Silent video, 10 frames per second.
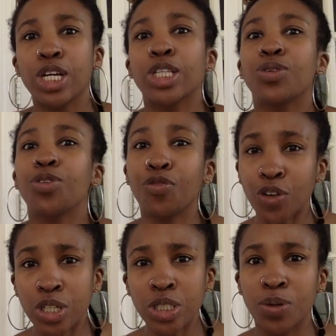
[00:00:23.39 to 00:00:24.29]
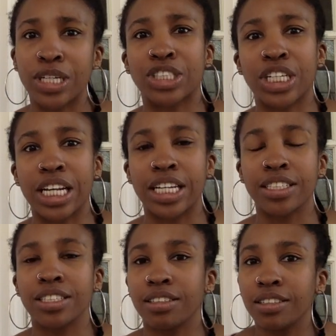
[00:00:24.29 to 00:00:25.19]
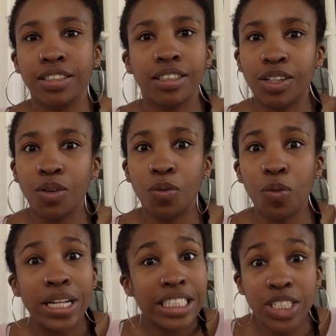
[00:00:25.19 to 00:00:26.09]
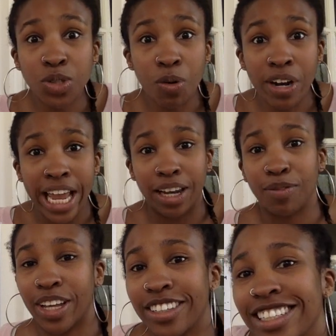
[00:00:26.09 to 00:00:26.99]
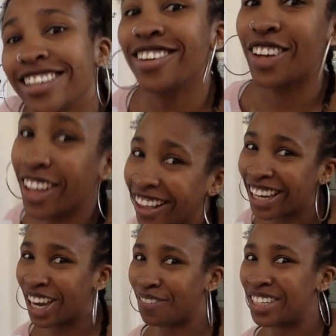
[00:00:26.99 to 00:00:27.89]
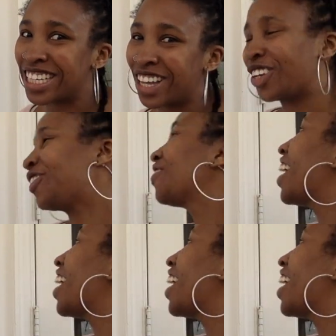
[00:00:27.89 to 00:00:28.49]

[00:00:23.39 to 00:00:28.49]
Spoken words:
So the first question is, what's a story element? Let me tell you.